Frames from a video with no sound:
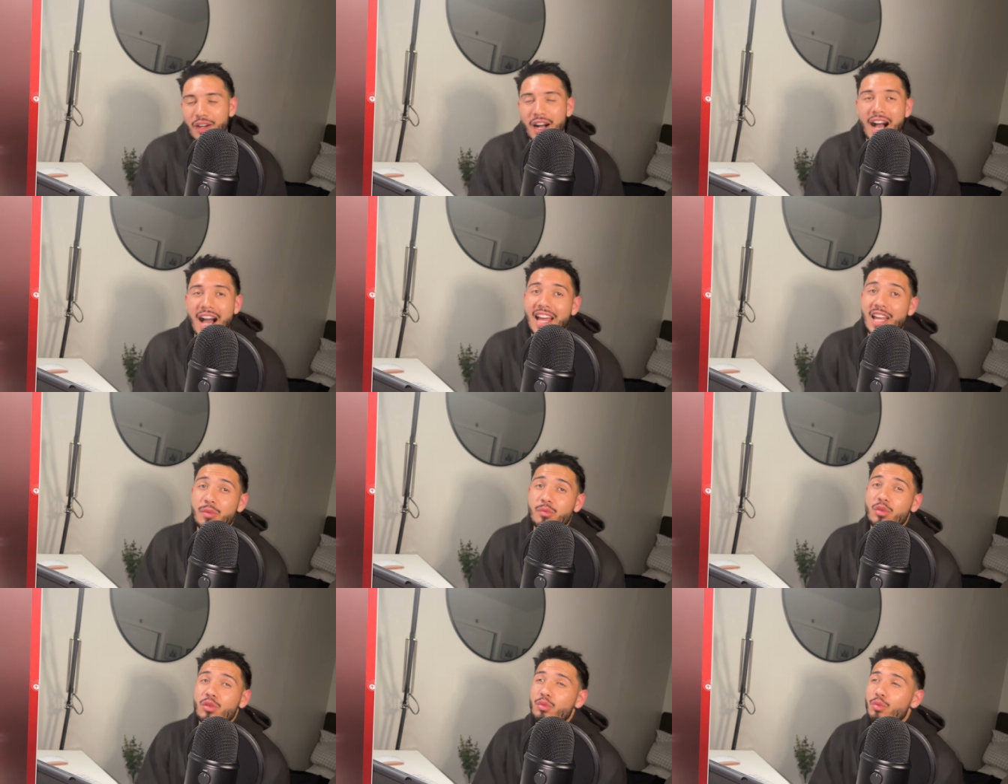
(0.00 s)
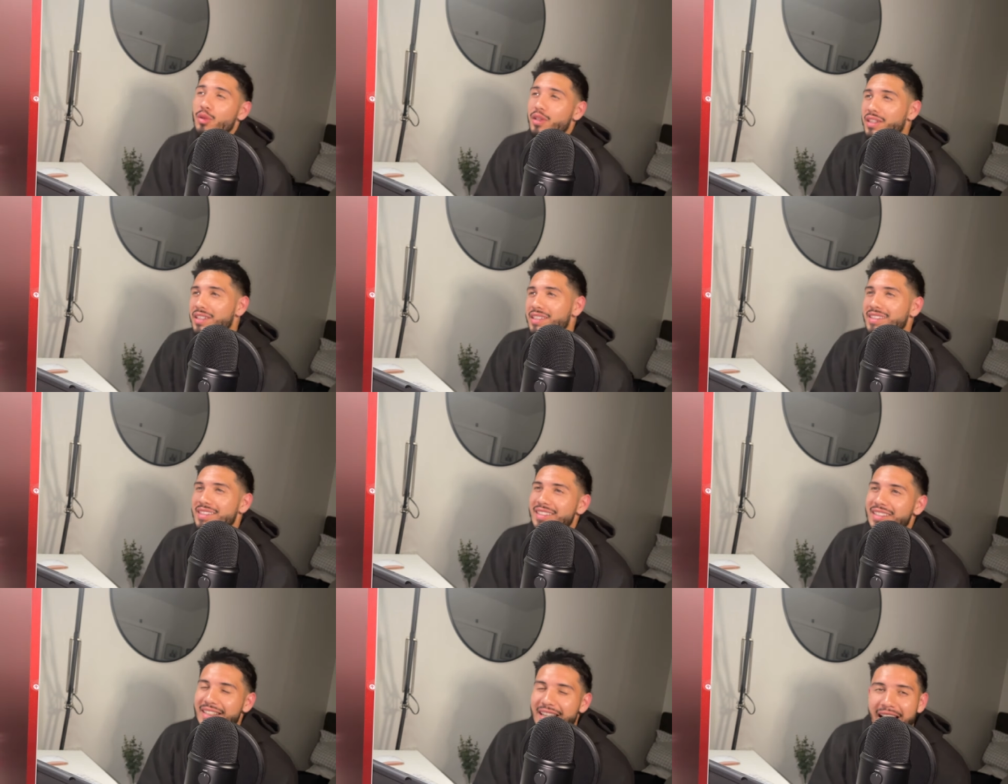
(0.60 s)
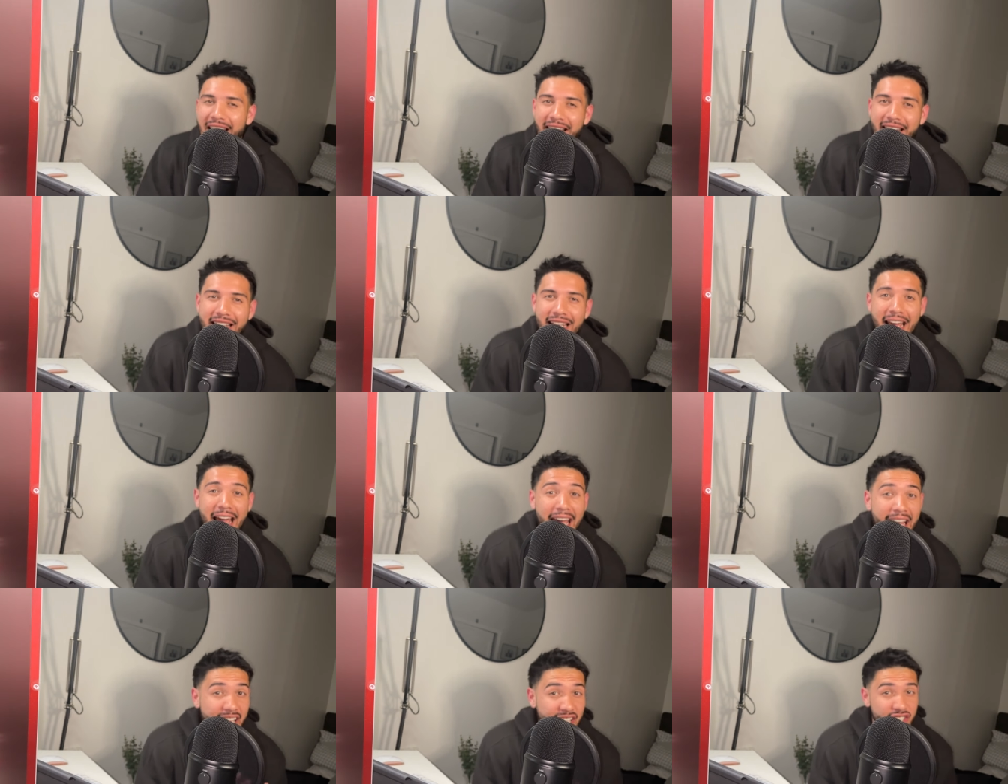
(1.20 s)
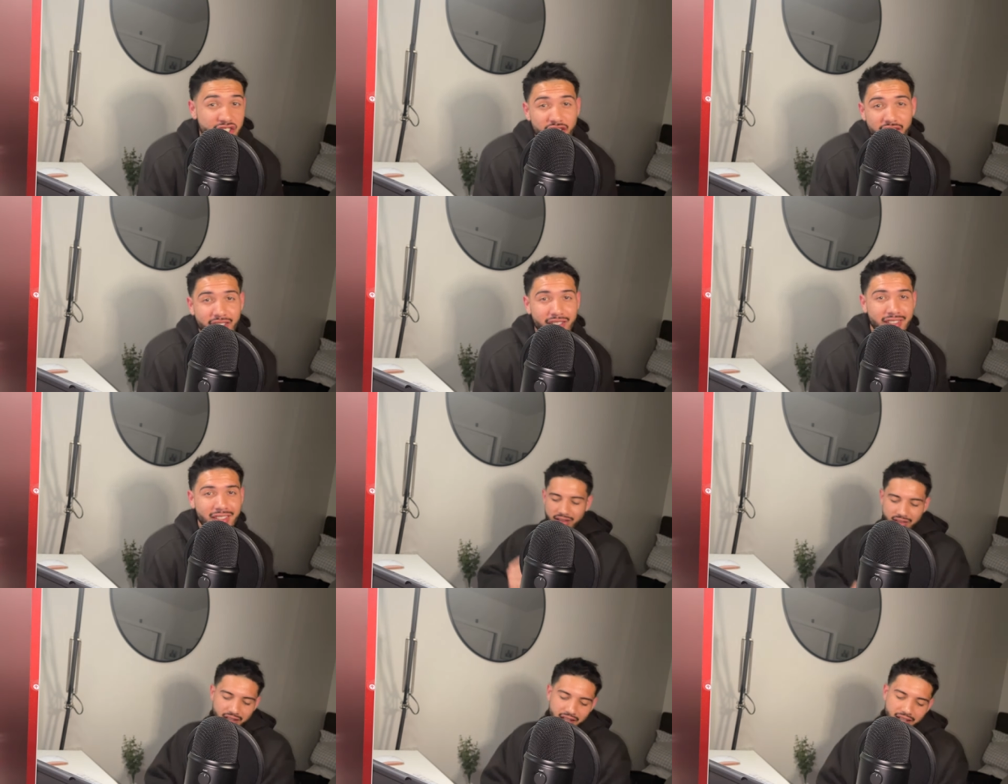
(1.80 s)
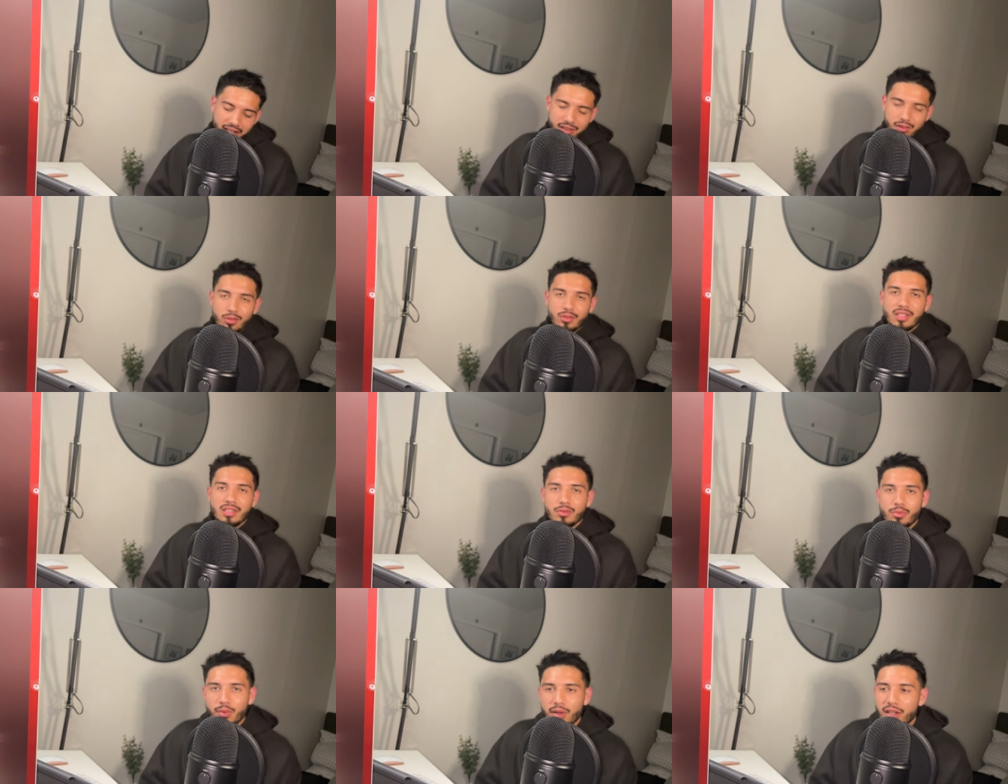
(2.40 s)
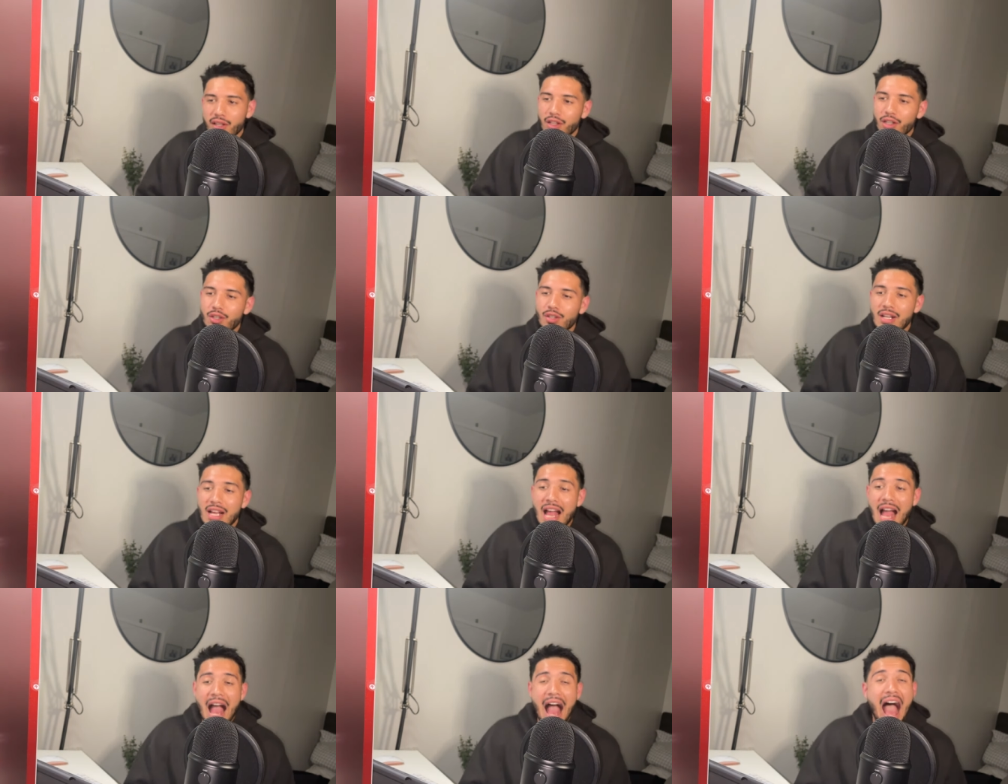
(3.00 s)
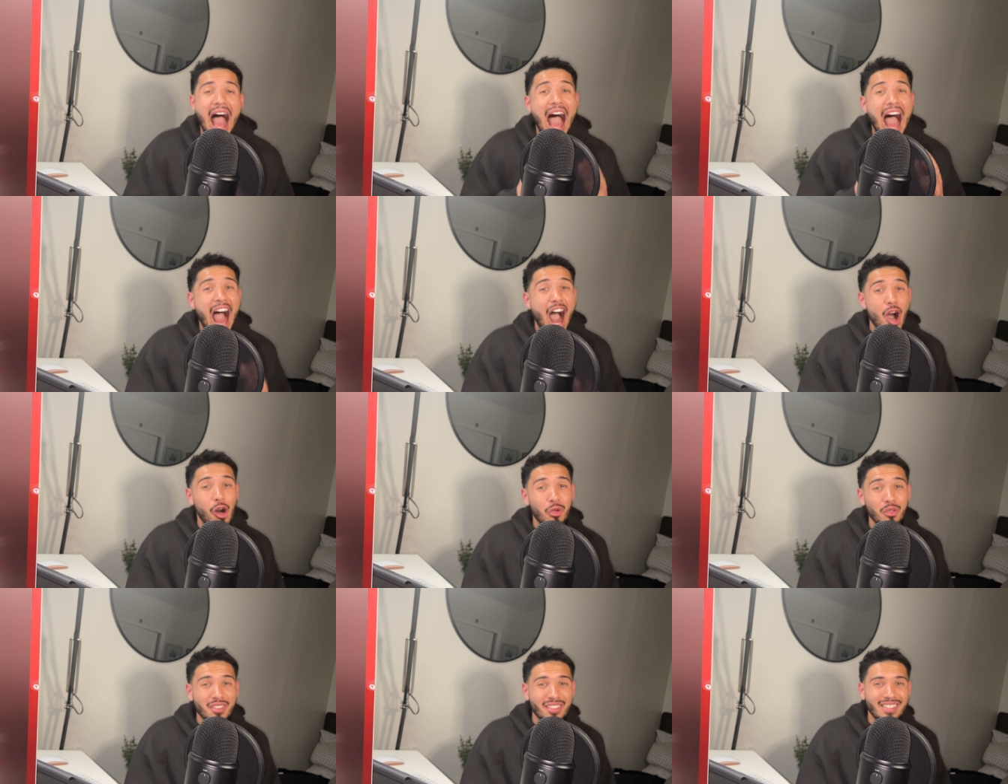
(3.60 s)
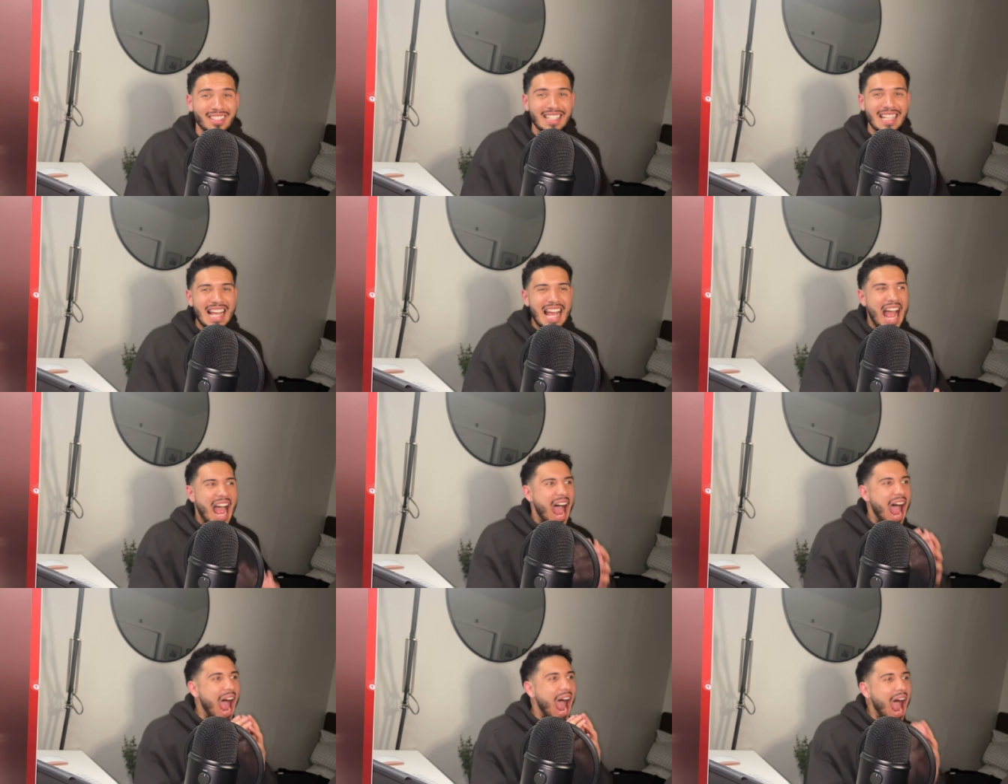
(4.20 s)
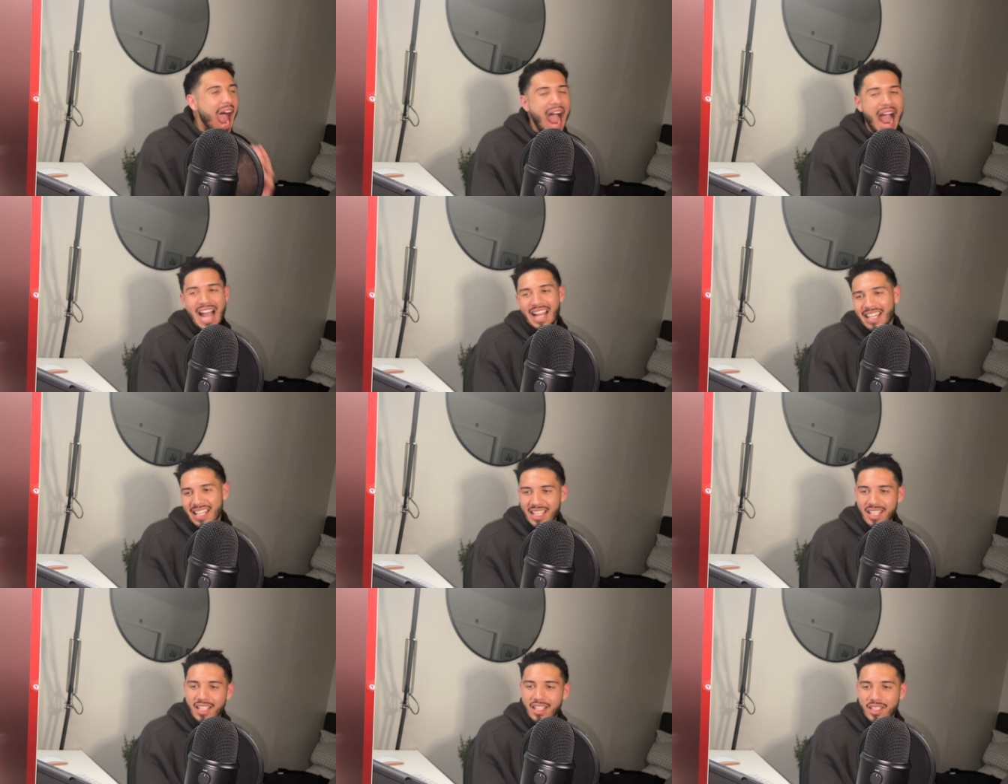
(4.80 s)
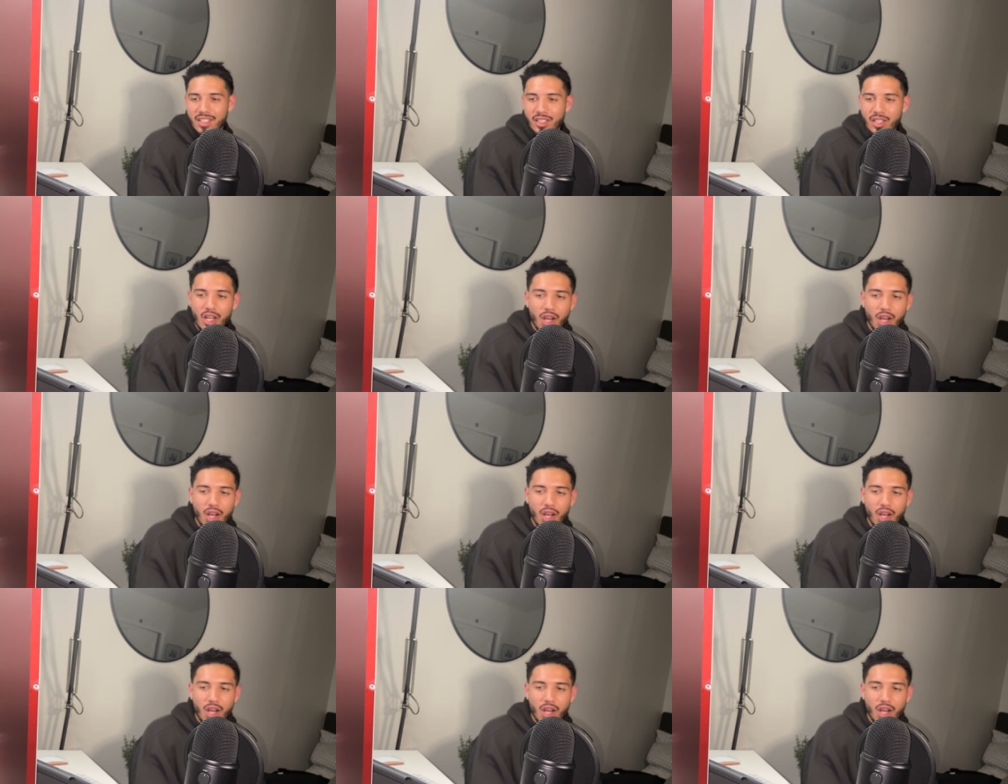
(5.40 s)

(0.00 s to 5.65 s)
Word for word: I am a real estate agent. Let's get into this video. House hacking.